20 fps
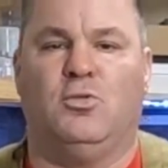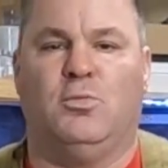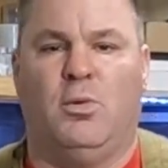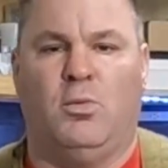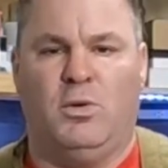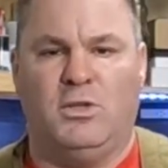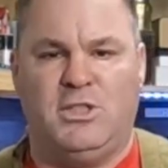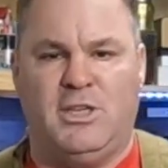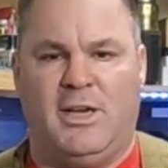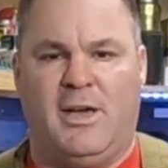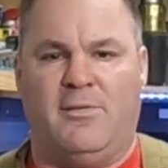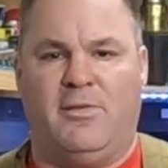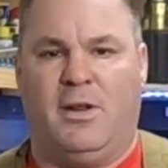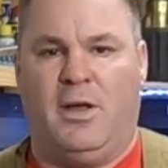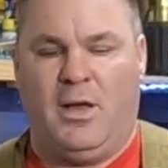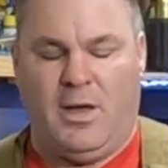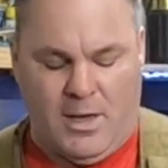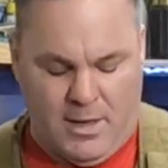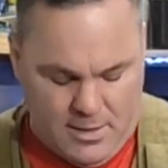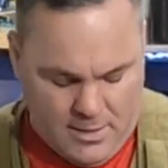but once you have it
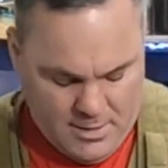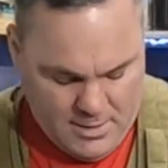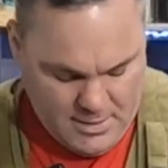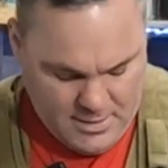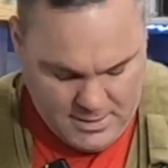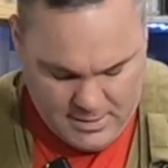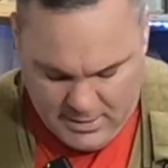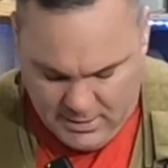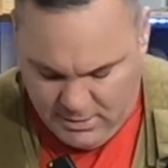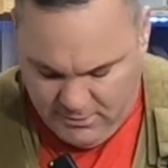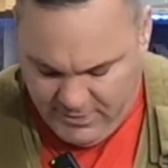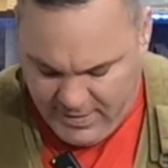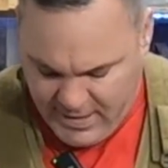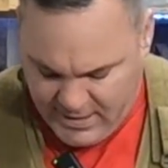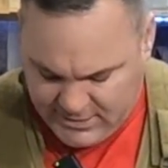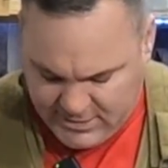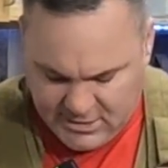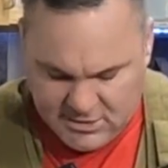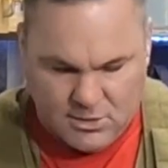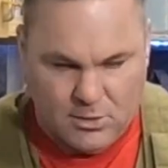on, and you have
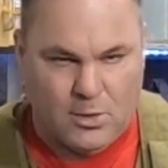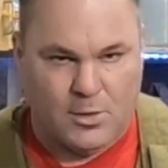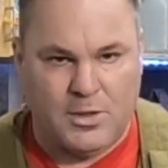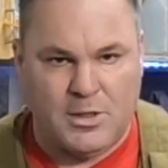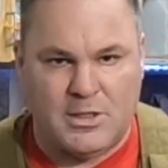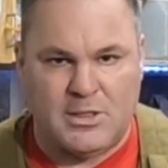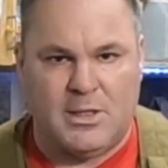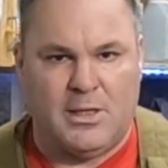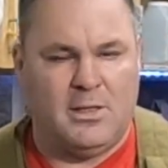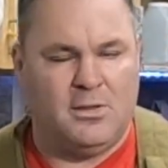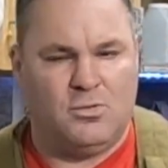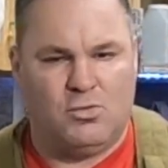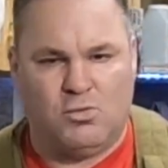access to all these things